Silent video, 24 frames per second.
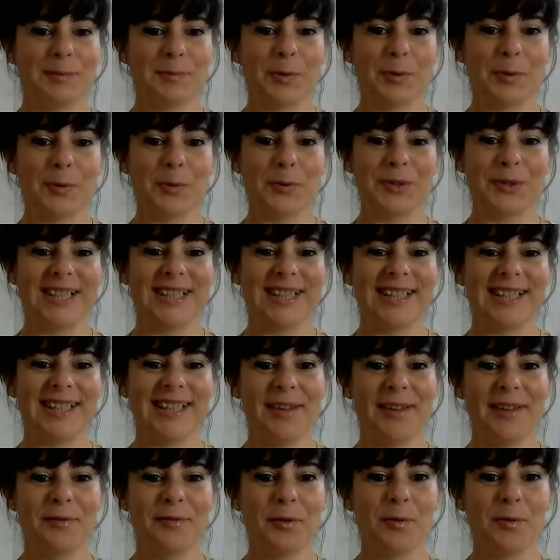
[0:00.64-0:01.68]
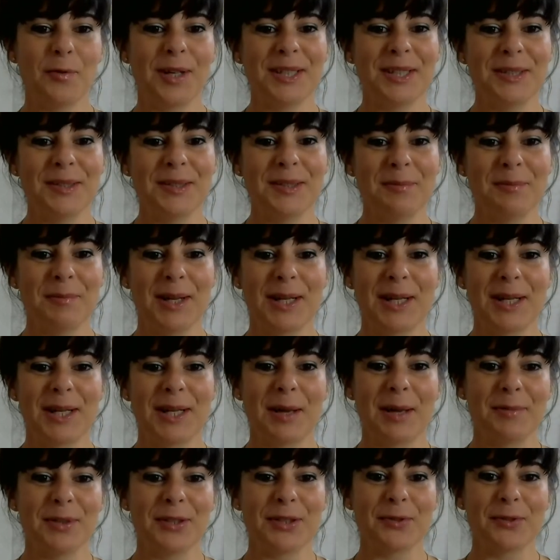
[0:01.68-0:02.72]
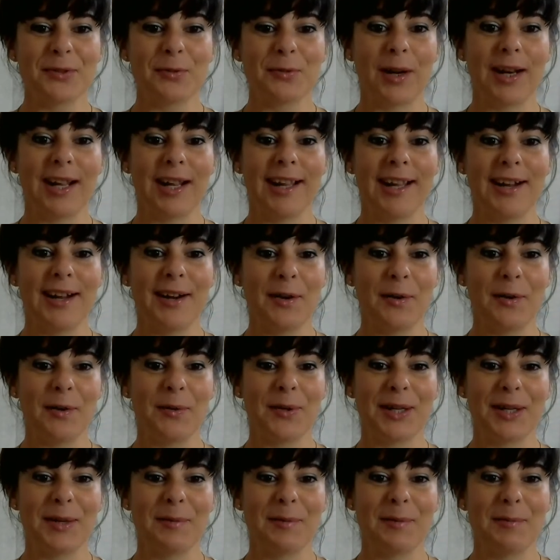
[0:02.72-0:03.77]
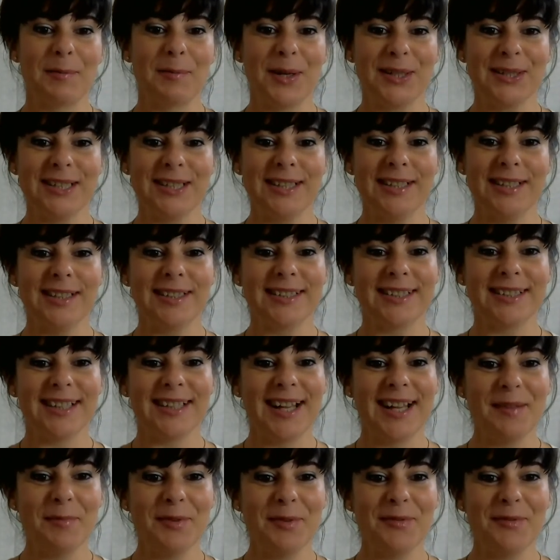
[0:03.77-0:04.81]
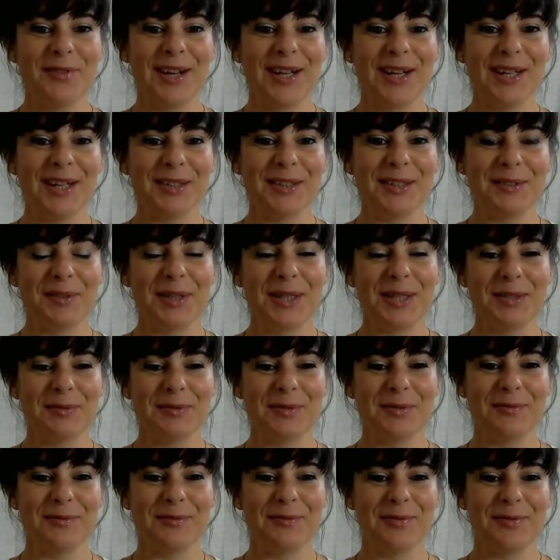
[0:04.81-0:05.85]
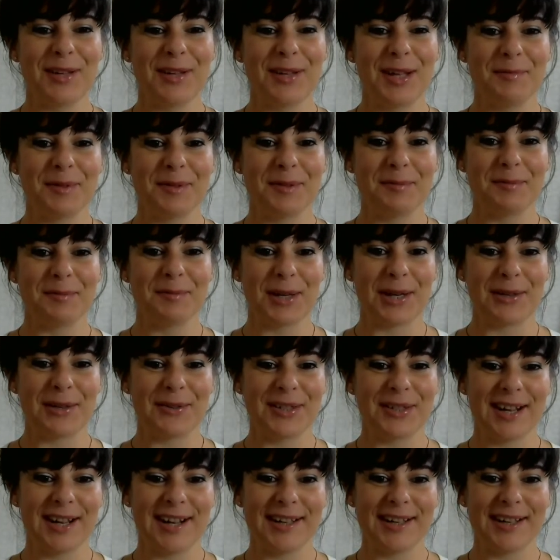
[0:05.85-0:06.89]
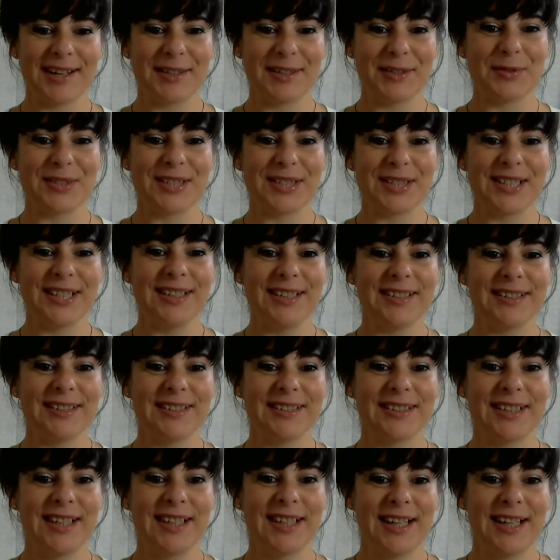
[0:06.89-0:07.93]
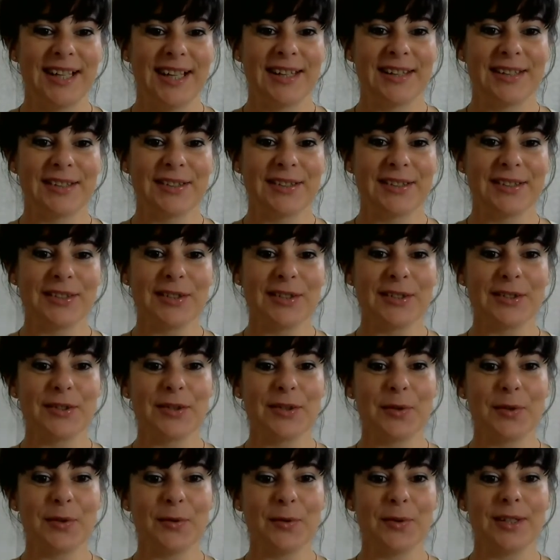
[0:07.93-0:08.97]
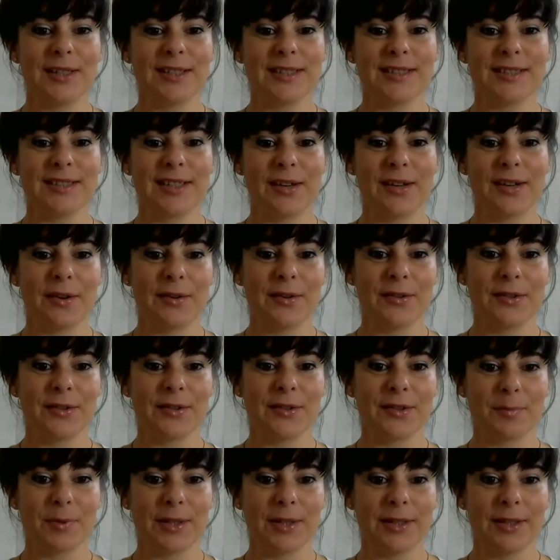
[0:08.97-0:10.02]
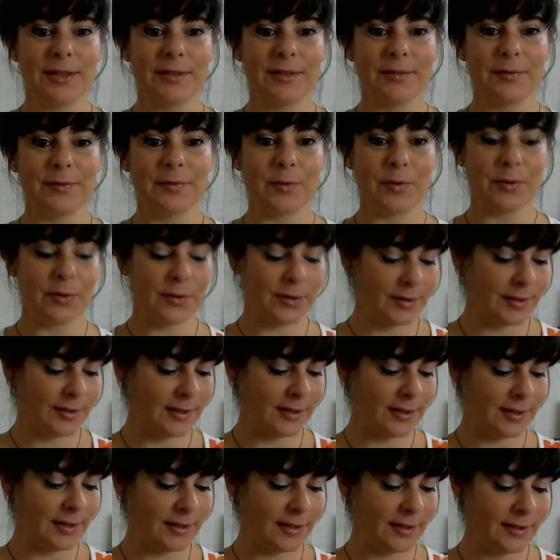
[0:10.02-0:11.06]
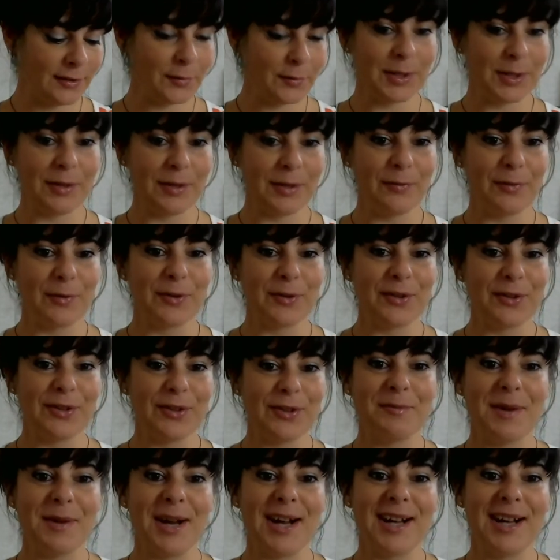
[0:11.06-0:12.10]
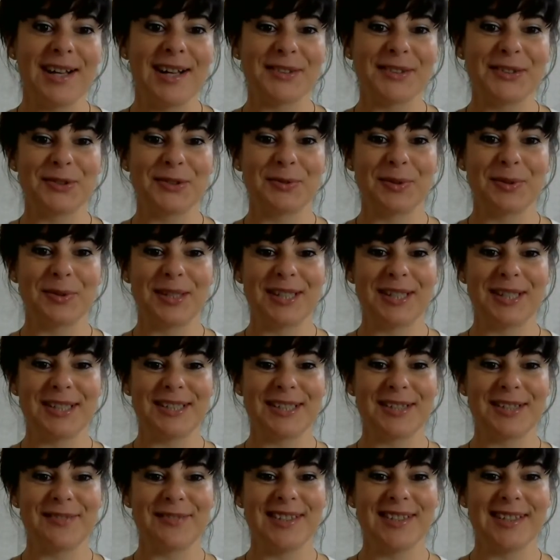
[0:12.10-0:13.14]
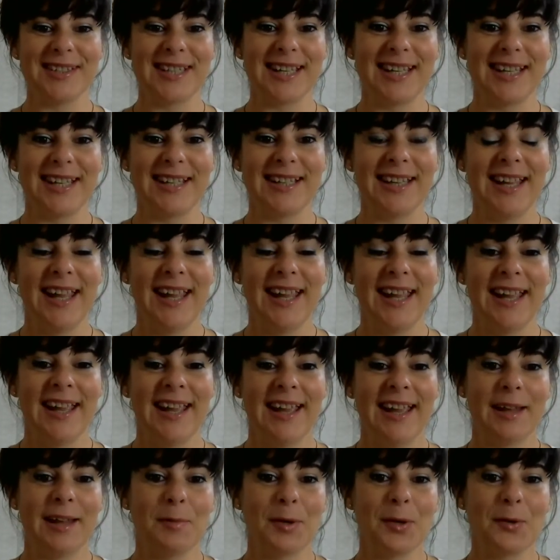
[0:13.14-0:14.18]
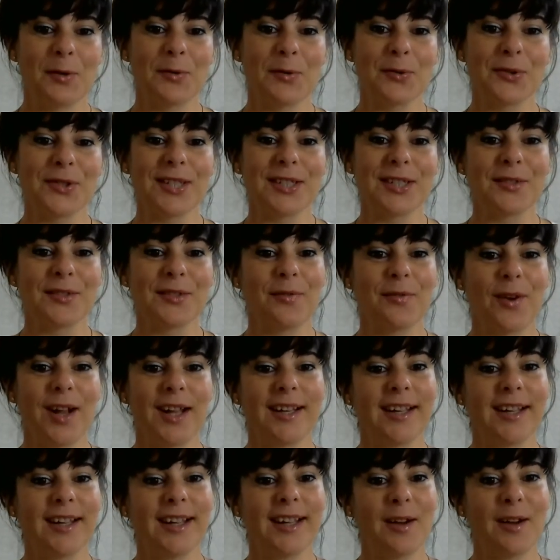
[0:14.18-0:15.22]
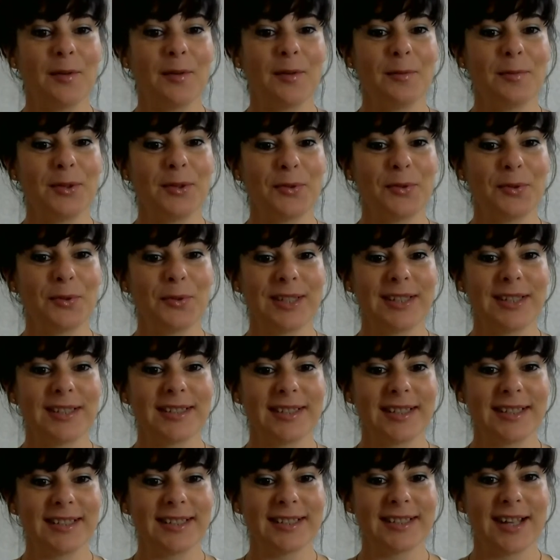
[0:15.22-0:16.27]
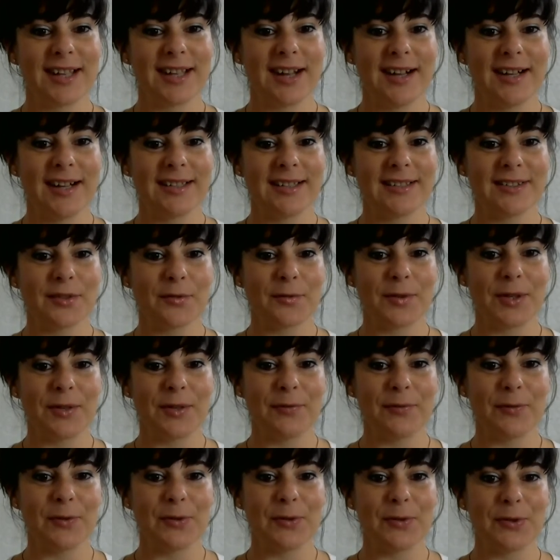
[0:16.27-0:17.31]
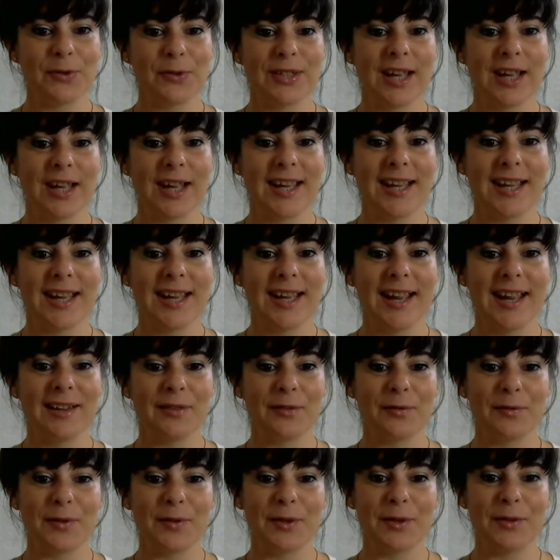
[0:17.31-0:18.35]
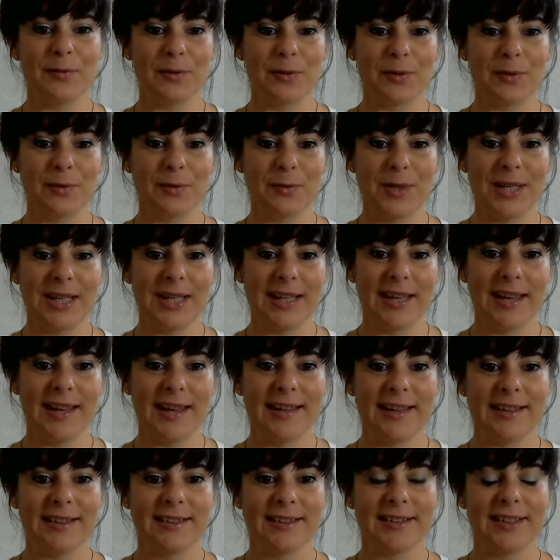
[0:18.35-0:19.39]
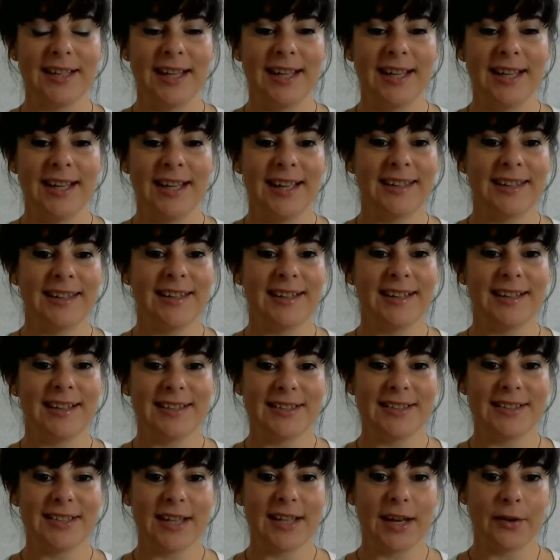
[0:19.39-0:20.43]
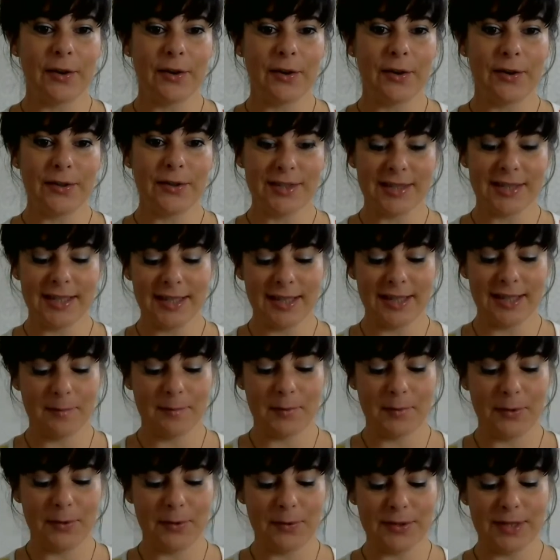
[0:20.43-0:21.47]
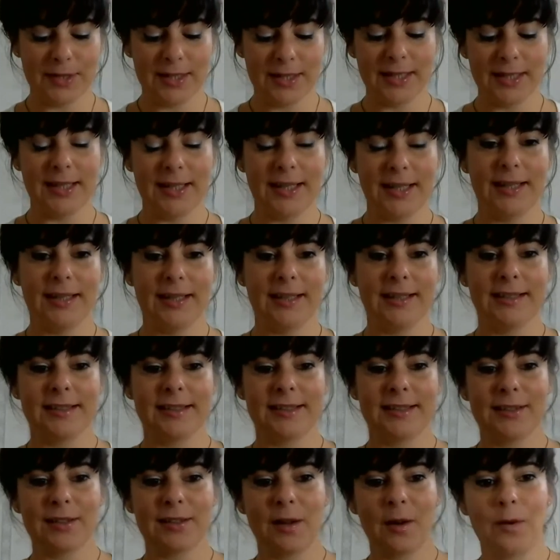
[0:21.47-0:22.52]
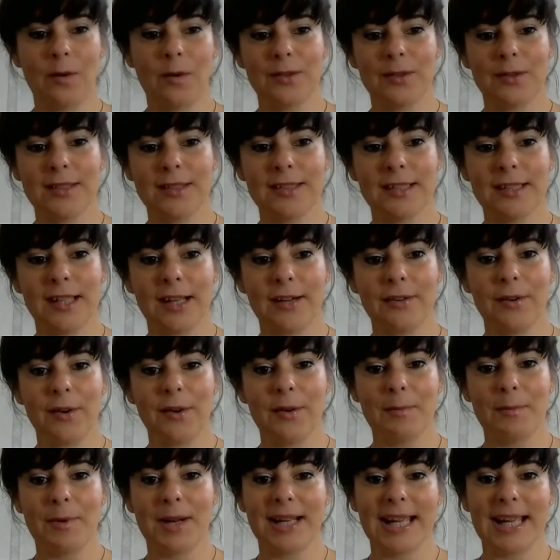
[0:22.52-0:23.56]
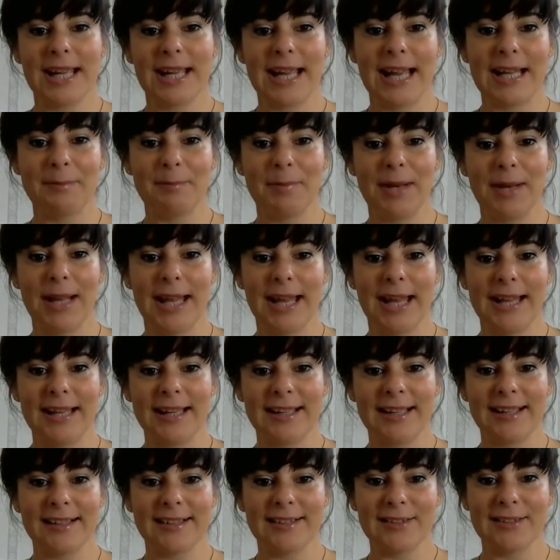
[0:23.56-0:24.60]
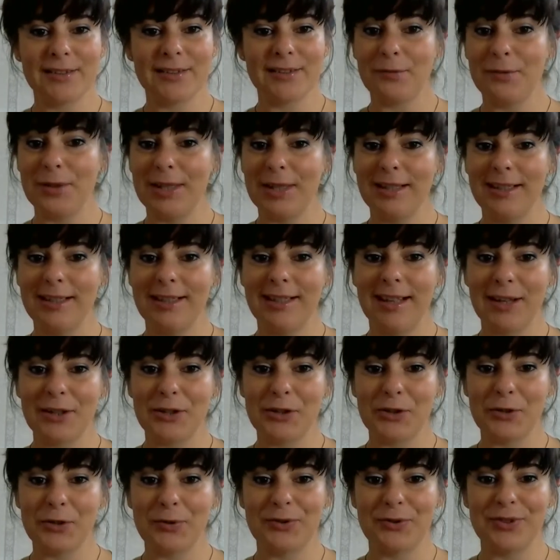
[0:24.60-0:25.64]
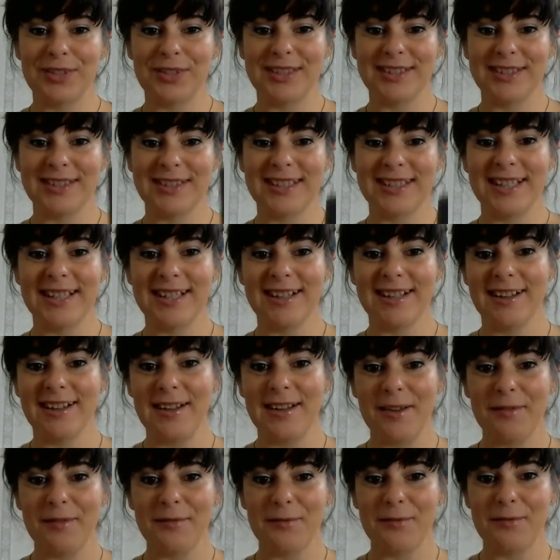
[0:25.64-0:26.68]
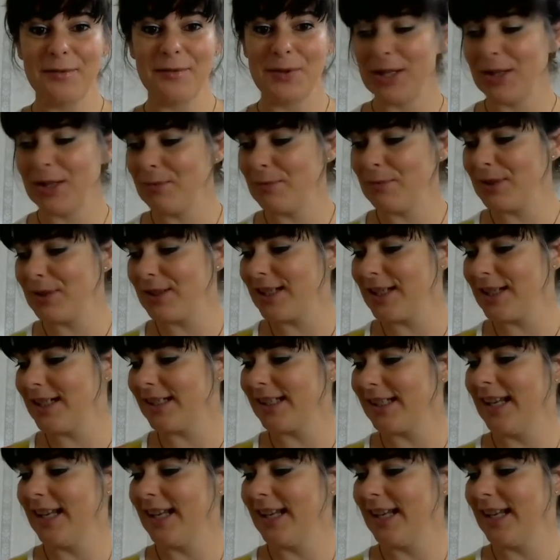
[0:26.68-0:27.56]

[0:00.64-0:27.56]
morning, everyone. My name is Twana Ahorangi Bartlett. I'm a violet bright twin flame in Parakai, New Zealand. This is your tarot spread for the 24th of March, 2017. And because it's Friday, I'll be drawing 6 cards, 3 for today and 3 for the weekend. The tarot deck I'm using is the Golden Tarot by Cat Black. It's a really luxurious deck. I love working with it.